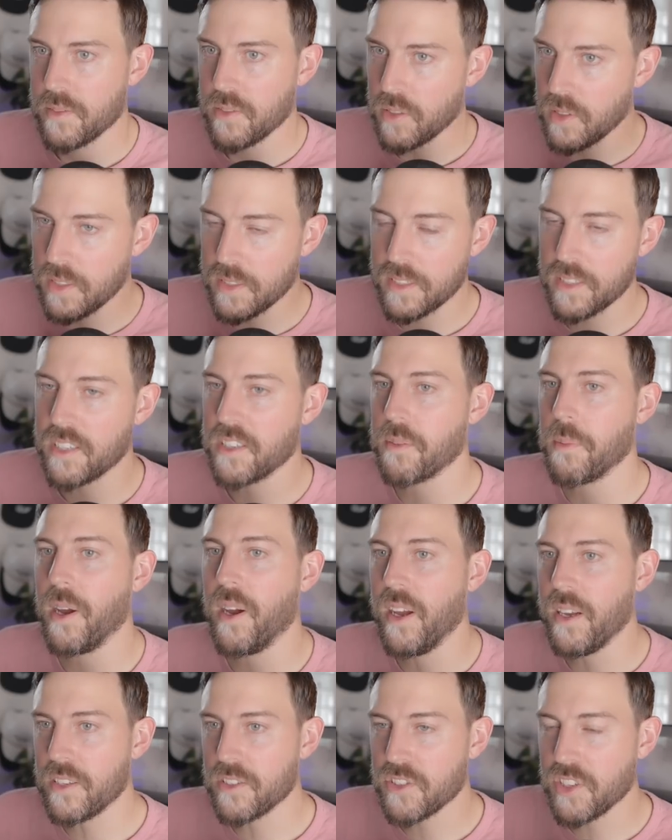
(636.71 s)
So let's talk
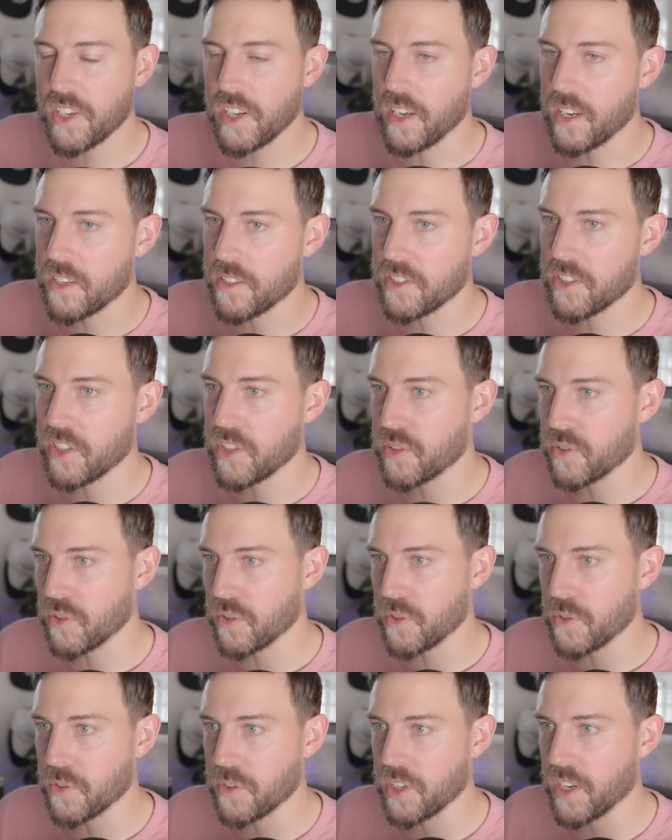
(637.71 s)
about LG Energy
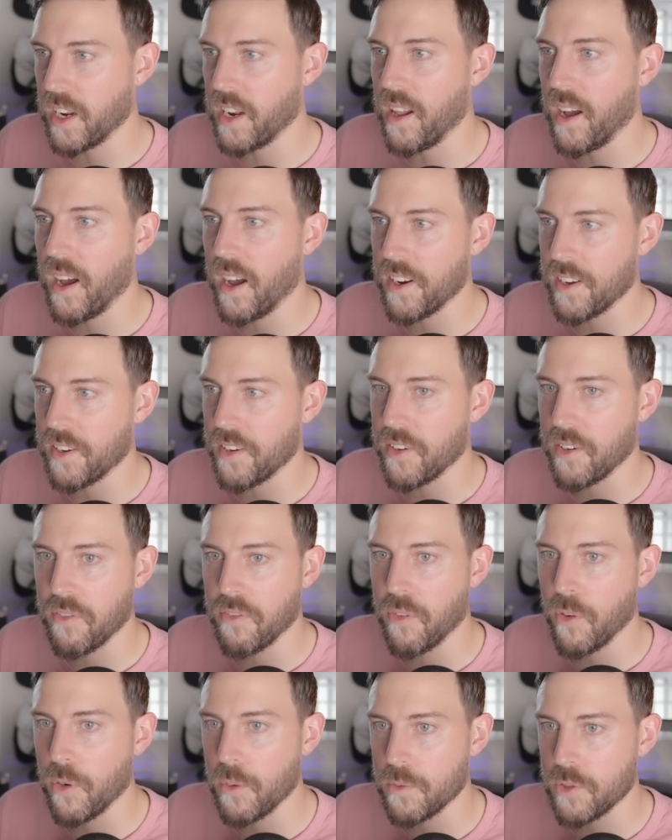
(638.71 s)
Solution and Honda to
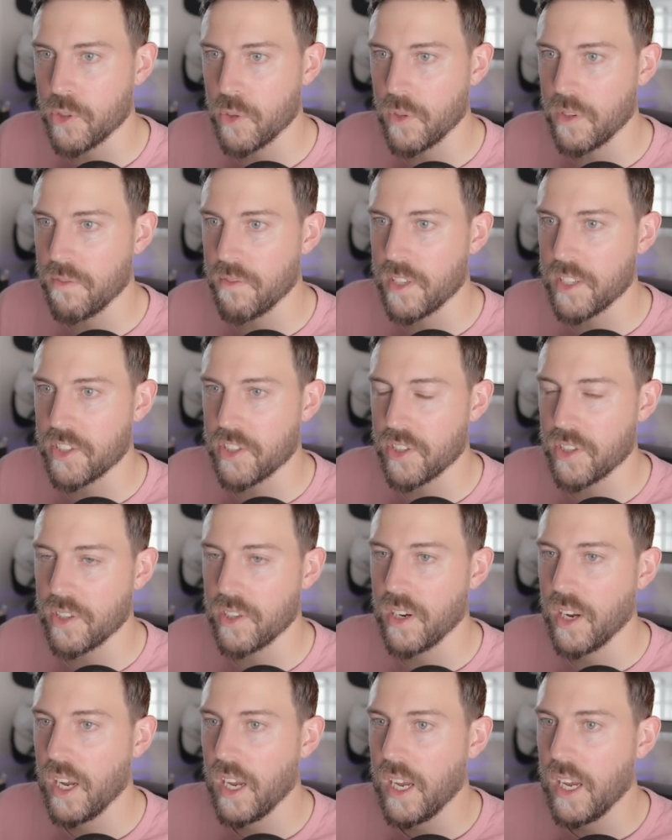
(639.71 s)
form joint venture